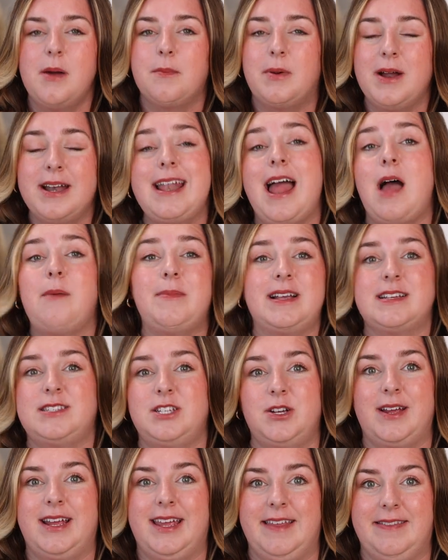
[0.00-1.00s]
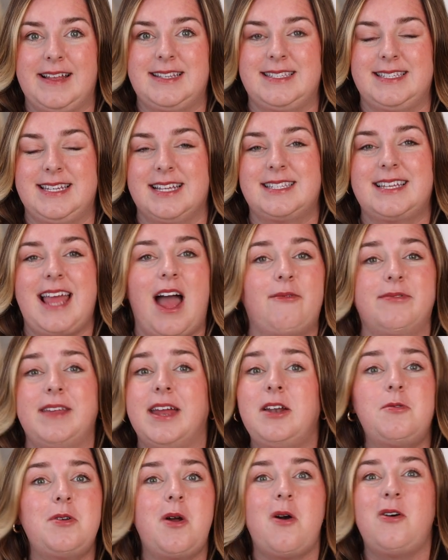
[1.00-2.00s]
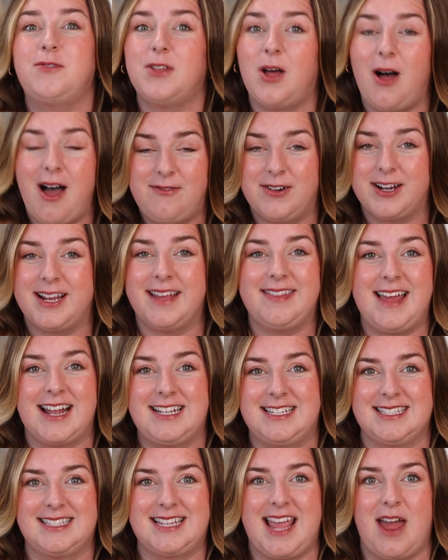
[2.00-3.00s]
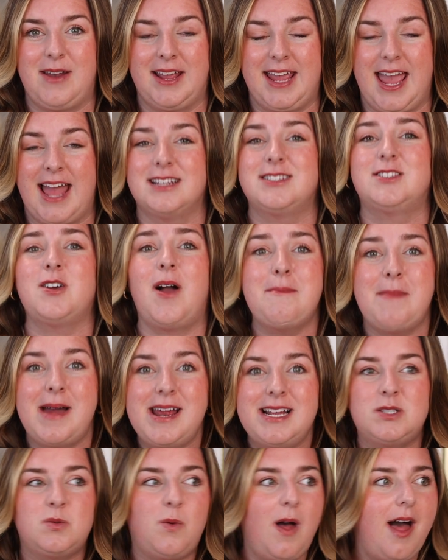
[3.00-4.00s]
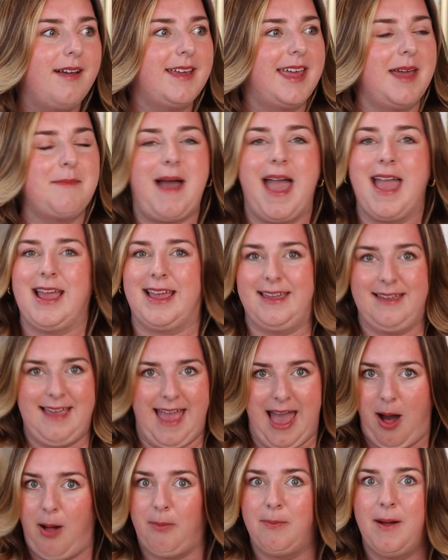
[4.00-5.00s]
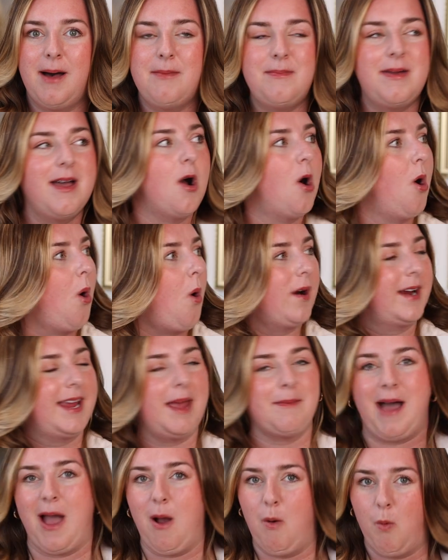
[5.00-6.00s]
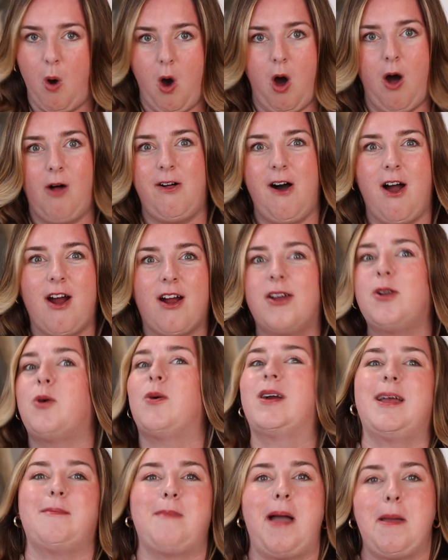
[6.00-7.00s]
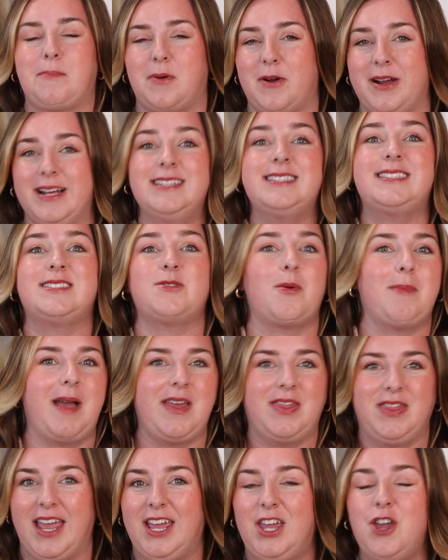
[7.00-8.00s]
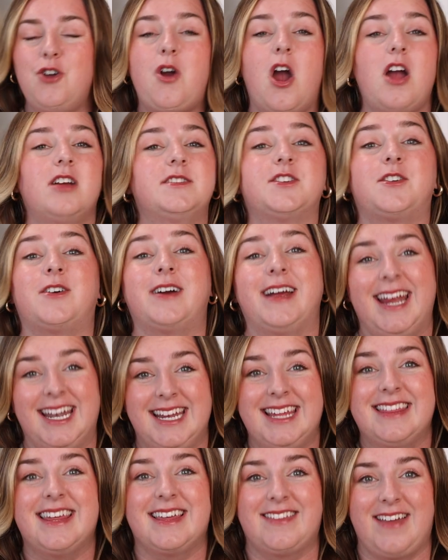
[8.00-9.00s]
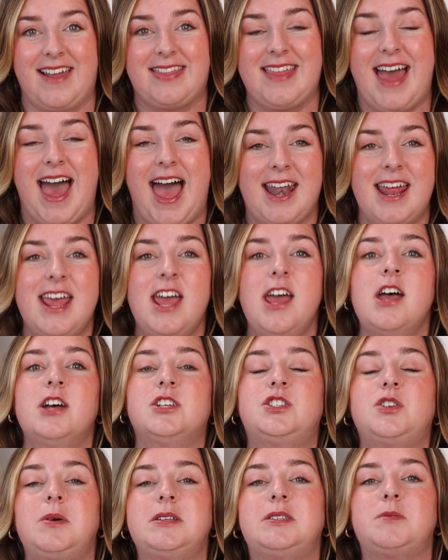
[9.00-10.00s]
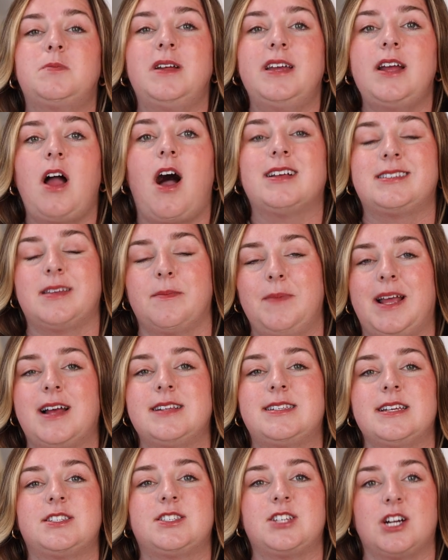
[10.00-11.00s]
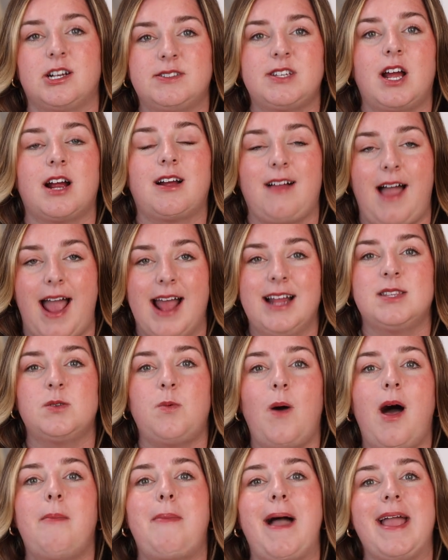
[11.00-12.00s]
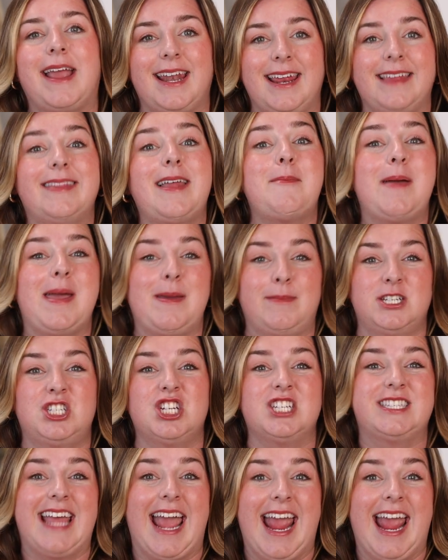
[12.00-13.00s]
Print now because you can get this discount. They don't know if they'll ever get that discount again, so I might as well get my album or get my wall art or get my prints or my thank you cards or anything like that. So it's really awesome because it serves our clients well by getting them images